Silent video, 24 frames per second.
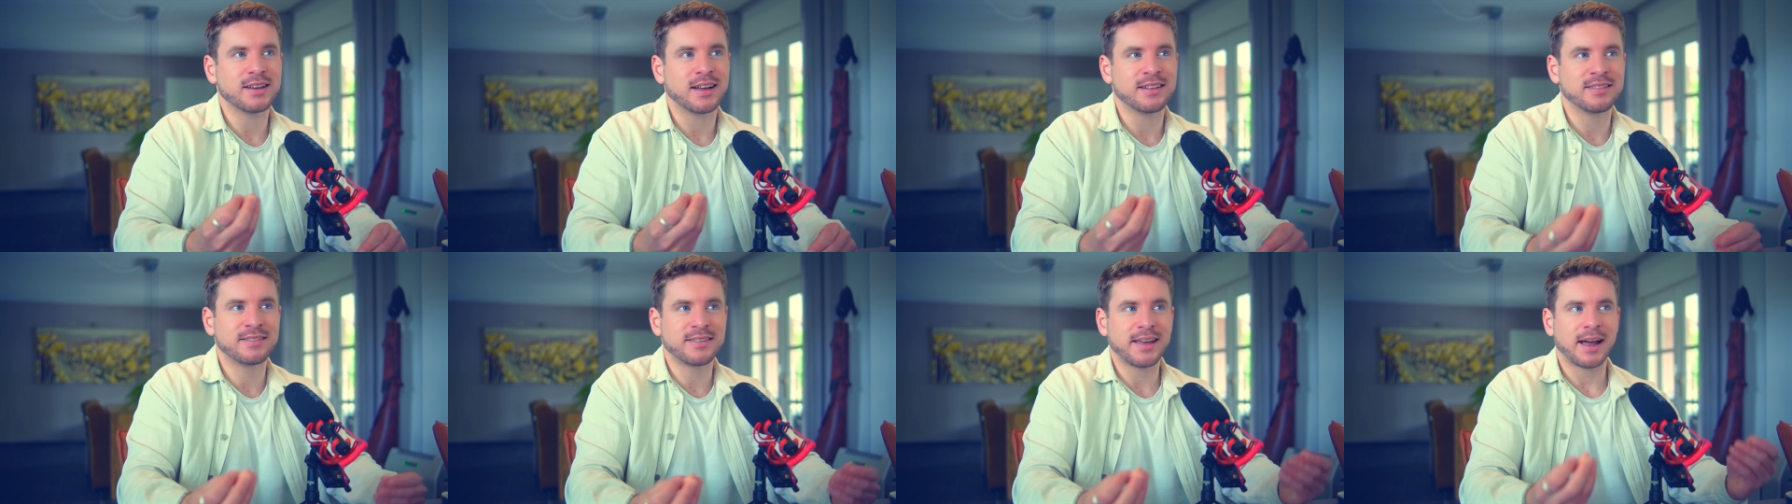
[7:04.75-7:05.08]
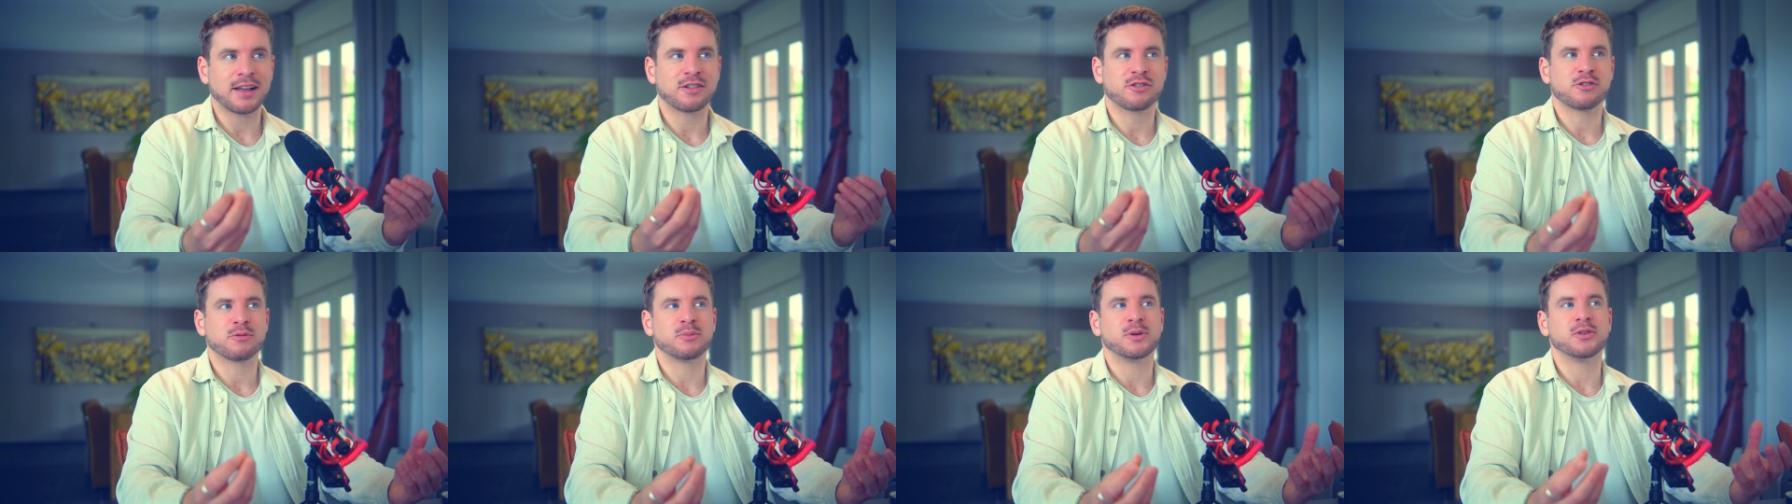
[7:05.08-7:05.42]

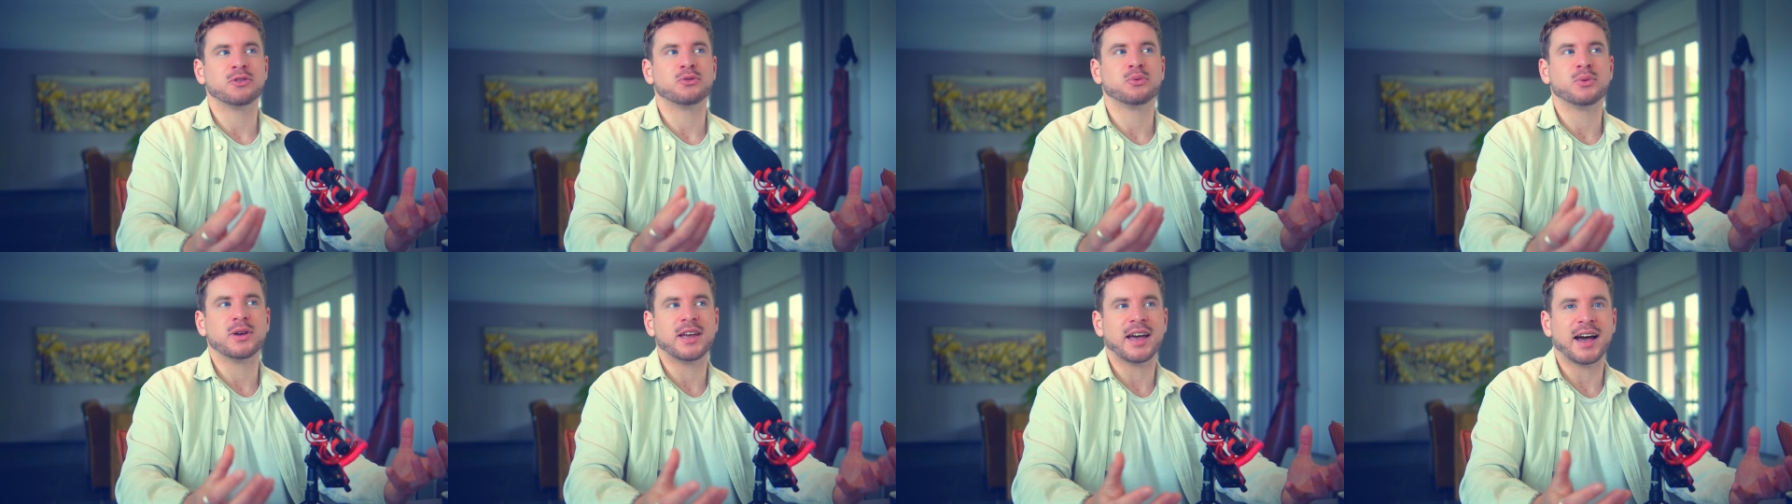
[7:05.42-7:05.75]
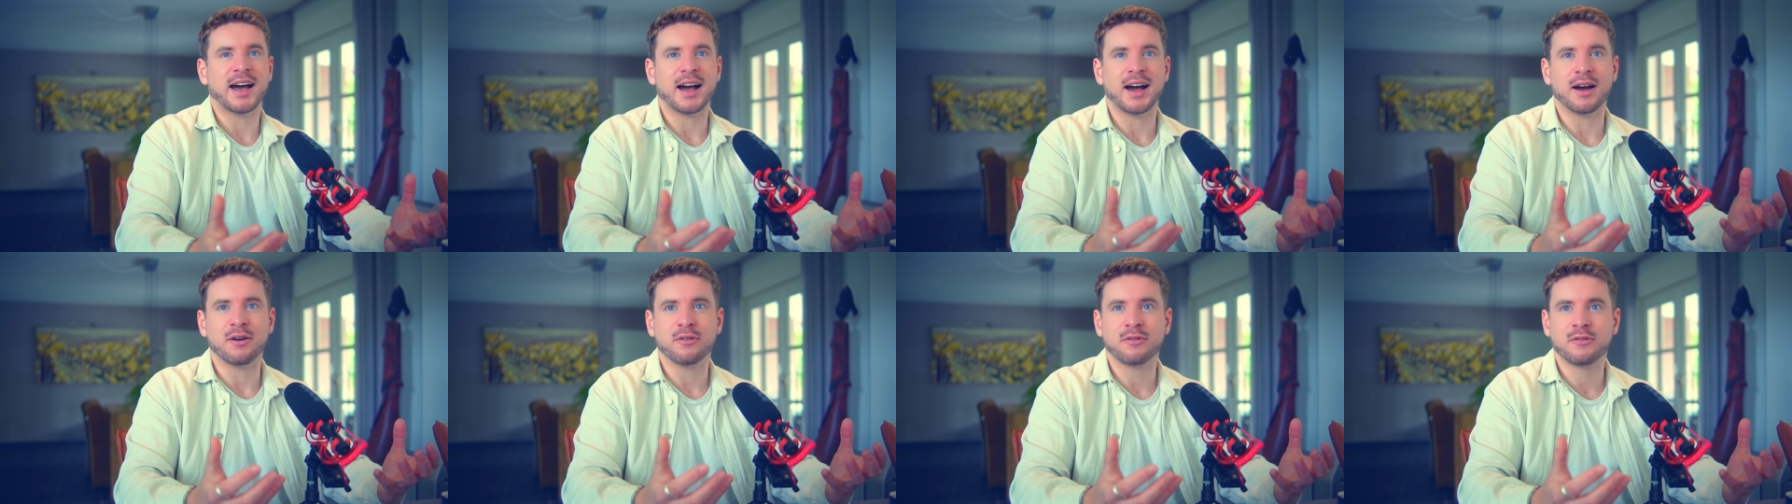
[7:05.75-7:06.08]
attachment we
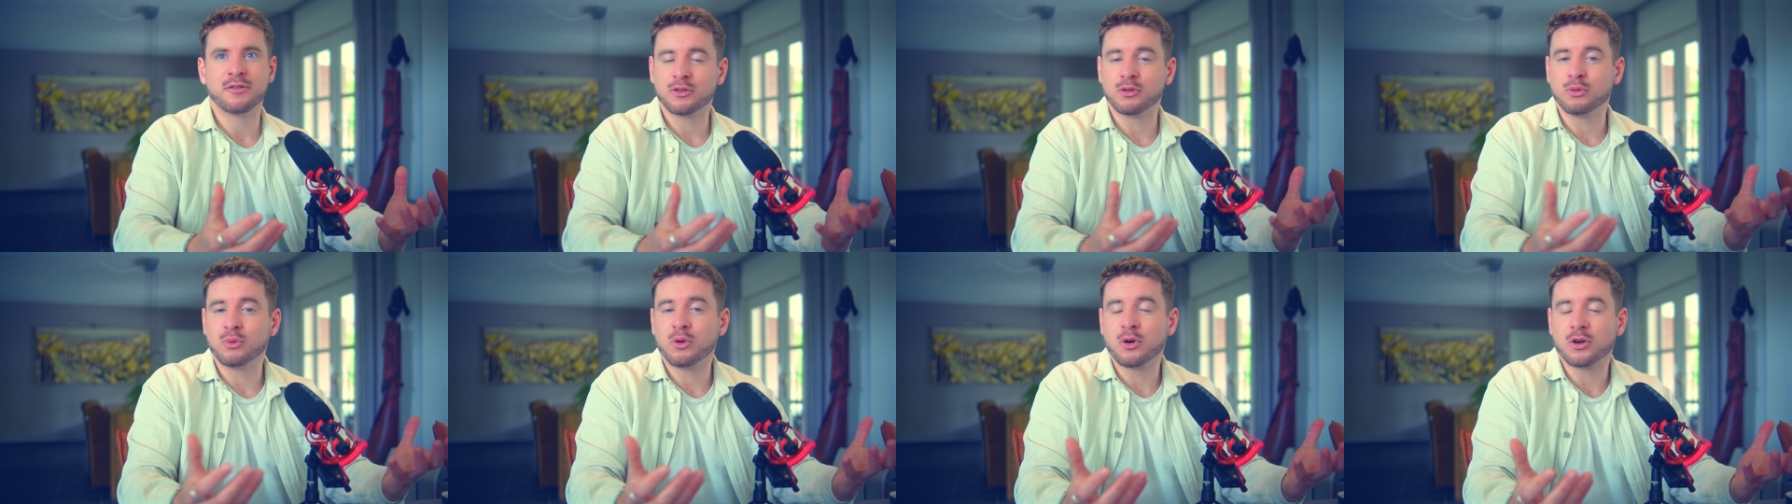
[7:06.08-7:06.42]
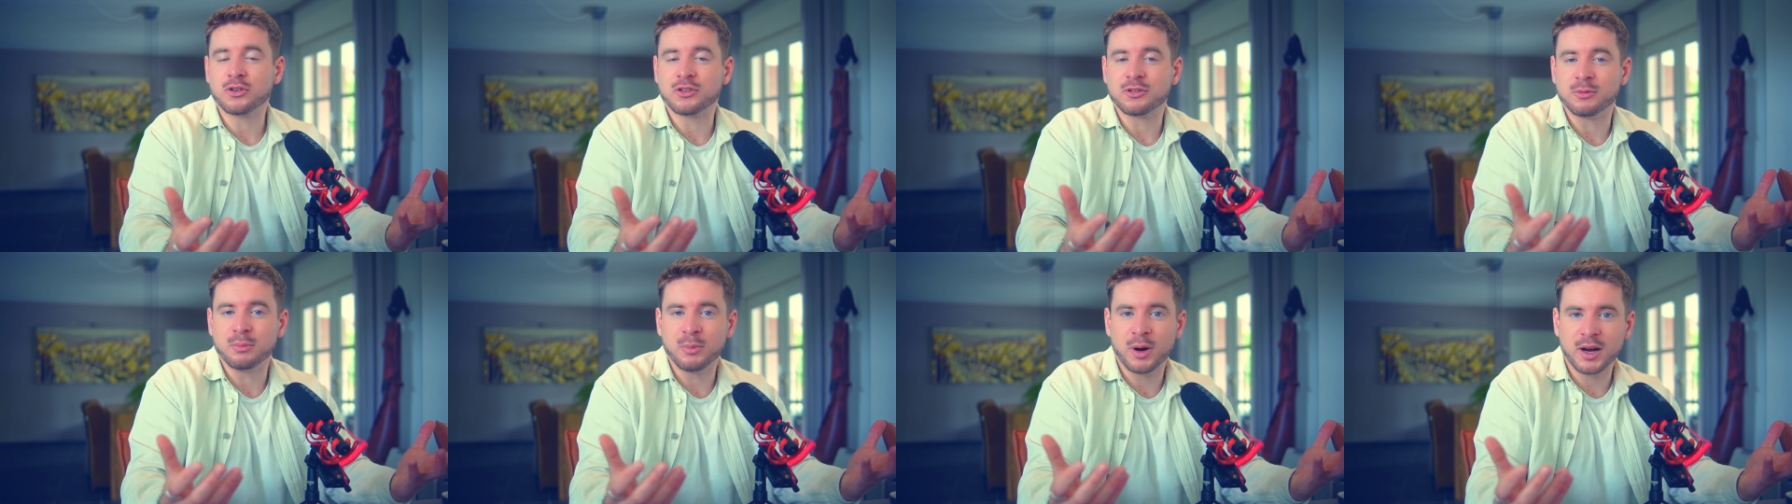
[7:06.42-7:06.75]
have
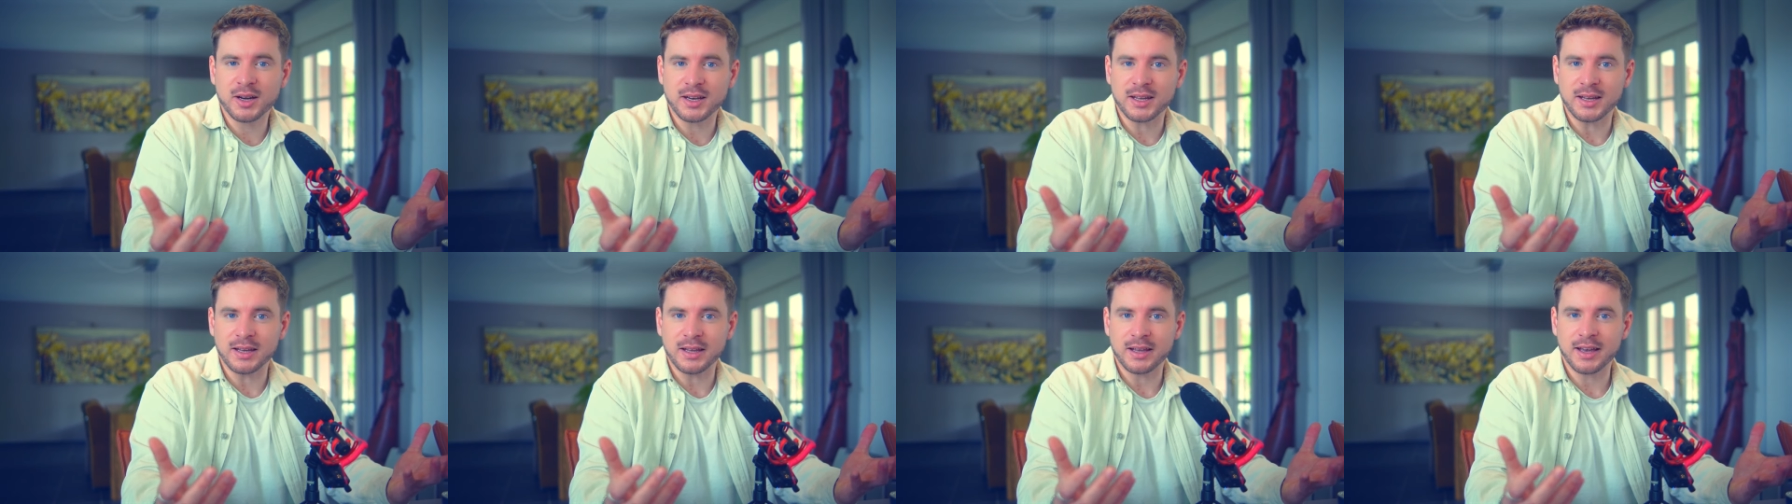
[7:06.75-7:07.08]
towards money.